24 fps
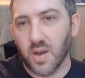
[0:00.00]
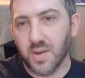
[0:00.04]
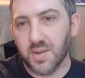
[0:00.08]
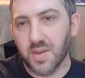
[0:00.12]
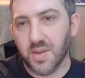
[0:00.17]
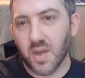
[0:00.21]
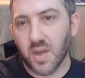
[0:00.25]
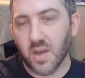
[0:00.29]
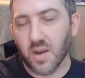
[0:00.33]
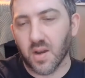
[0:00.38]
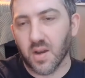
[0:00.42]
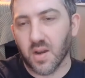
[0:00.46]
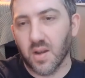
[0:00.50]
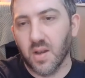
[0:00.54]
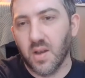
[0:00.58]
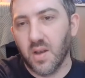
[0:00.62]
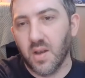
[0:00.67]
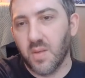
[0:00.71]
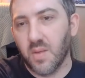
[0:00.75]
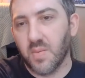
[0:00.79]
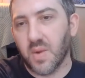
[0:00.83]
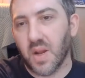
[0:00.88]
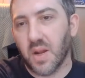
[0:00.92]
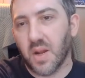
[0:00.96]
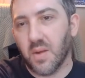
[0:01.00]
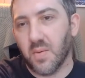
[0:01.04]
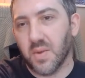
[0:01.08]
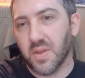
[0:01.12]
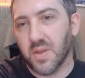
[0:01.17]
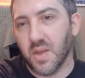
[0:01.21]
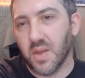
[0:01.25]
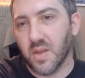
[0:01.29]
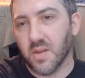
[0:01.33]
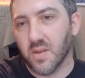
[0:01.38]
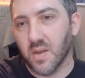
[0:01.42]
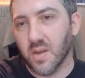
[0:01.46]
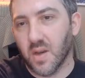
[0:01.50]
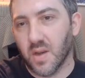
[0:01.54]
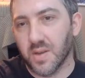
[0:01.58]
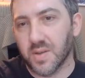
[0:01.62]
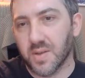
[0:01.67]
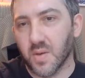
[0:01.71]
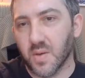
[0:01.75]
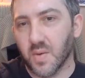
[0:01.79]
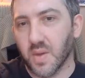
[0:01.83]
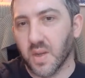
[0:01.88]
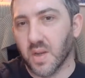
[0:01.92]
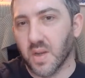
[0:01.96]
here. But I don't want the exhaust
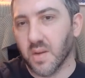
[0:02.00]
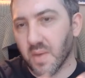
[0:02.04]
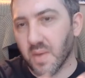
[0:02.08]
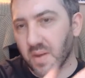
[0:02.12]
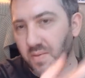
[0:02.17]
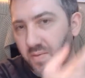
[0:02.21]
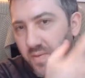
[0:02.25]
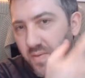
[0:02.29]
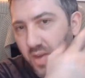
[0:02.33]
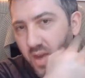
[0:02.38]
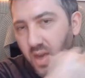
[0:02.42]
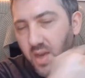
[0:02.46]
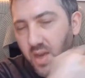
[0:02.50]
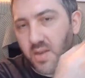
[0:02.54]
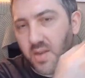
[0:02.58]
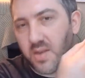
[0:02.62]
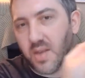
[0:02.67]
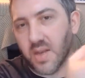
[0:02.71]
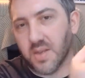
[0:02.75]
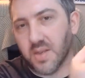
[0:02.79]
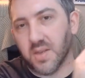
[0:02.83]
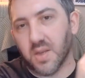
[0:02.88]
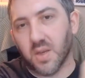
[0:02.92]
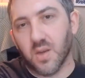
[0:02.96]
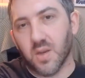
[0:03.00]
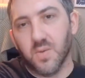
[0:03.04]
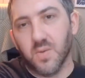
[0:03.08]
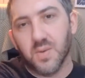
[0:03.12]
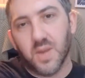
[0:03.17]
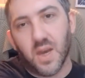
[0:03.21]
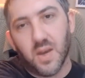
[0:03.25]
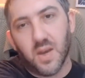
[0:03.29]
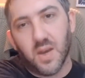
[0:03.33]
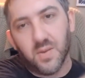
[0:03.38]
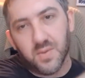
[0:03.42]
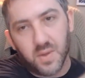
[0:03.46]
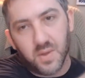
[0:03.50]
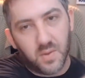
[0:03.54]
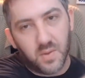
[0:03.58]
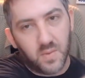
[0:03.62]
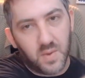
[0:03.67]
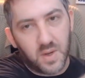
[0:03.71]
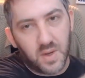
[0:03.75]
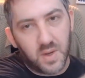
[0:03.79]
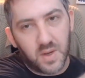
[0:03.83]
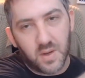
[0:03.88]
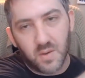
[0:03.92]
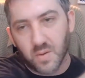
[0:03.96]
going into my face as it goes out to the
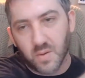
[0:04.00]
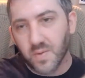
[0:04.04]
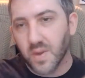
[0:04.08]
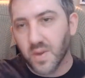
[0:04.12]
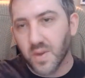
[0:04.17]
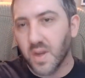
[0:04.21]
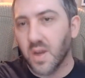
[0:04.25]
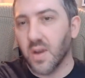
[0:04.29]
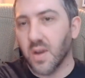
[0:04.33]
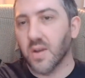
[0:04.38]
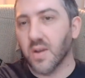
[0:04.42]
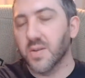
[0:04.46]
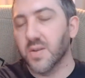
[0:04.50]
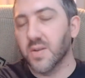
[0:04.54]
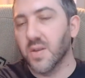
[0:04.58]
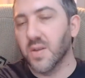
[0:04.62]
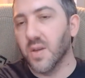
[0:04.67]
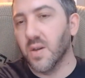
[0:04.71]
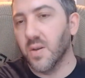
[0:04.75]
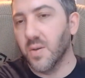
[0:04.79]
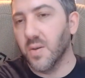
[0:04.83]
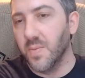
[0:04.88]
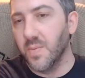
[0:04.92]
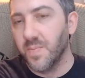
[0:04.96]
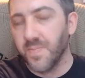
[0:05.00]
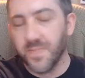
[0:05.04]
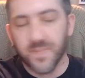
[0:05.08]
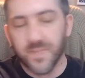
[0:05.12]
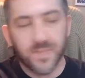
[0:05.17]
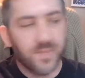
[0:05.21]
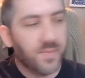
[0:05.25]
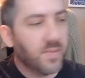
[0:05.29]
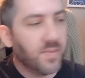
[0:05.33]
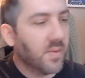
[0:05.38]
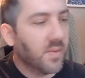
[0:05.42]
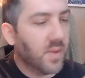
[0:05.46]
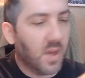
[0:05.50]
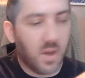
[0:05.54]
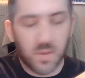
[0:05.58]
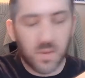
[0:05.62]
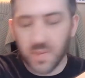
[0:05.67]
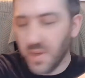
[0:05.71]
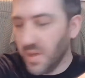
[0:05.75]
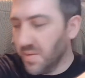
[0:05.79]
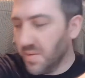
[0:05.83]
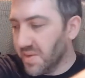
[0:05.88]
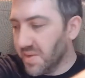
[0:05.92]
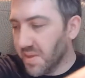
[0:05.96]
window over here, so I'll be
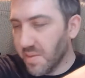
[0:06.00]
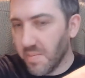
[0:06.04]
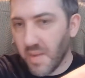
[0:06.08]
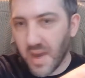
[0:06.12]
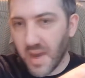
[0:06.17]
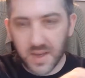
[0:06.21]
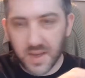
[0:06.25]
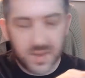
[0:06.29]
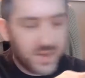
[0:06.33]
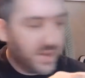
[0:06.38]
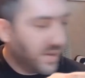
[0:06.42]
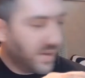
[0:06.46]
using the mask.